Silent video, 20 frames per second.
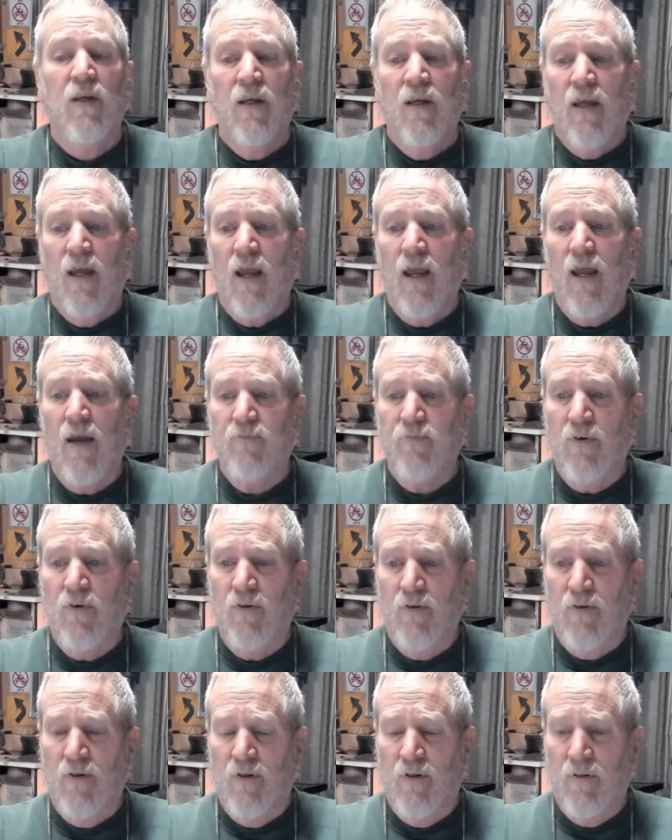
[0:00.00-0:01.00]
half
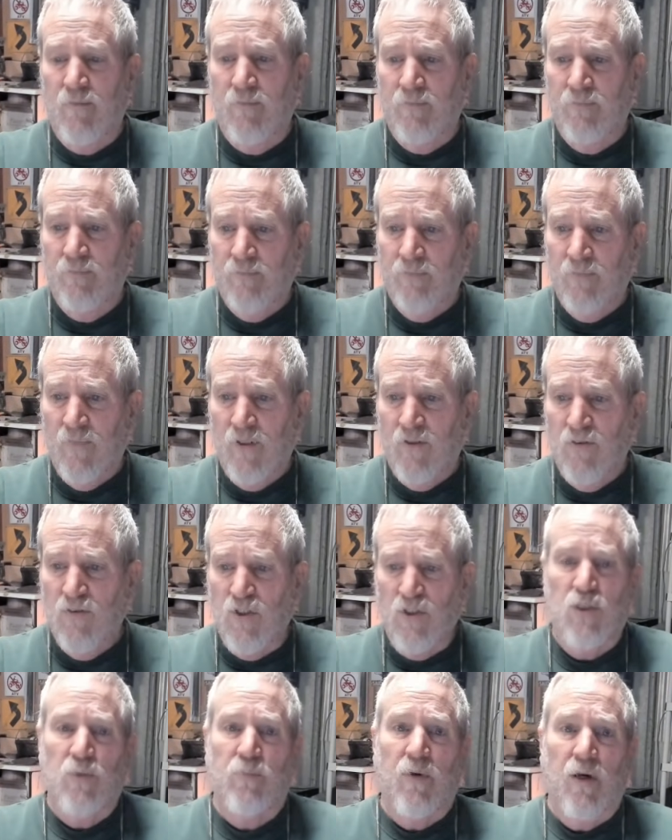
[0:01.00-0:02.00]
a um,
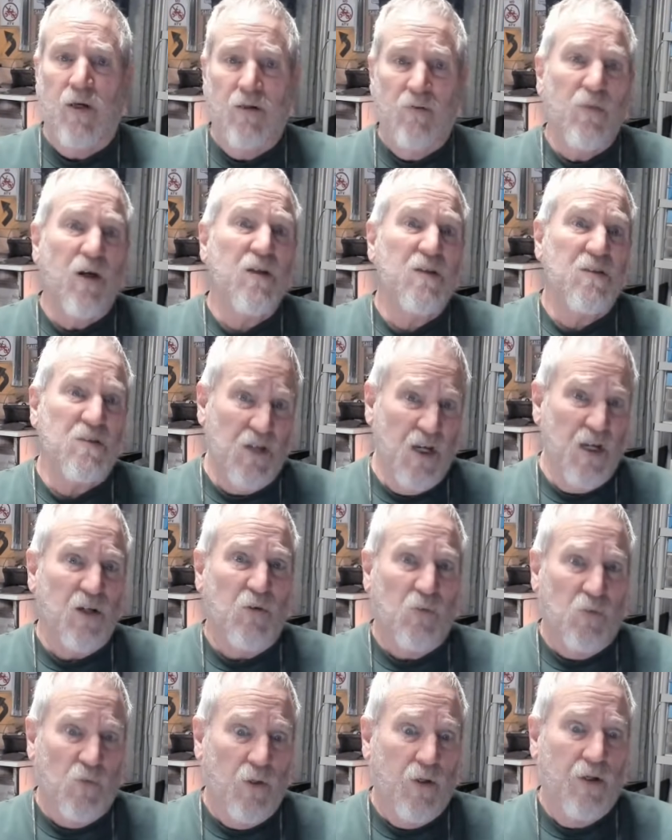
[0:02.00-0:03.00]
digibyte. It might take
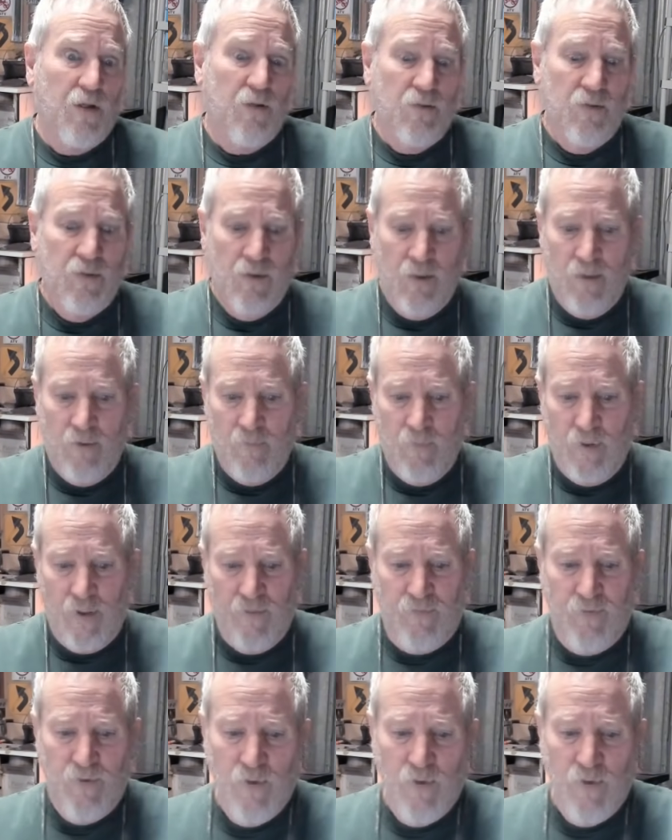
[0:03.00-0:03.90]
a while, but if you